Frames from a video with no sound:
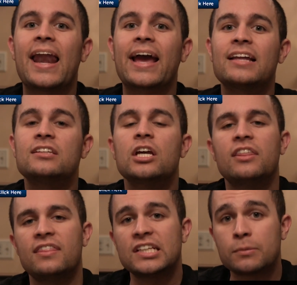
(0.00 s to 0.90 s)
and I can tell you
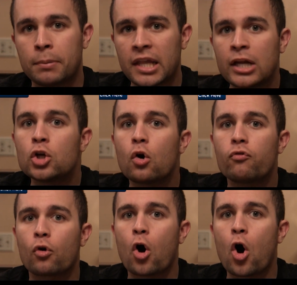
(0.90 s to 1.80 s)
that this blend
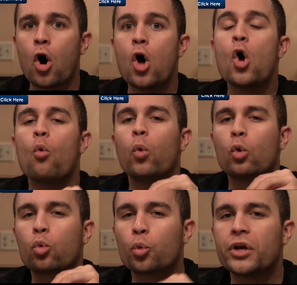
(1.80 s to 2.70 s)
overall
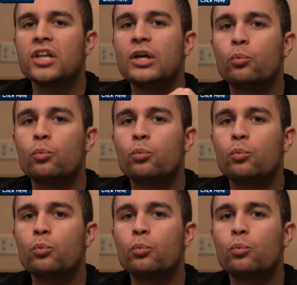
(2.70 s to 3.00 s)
will really,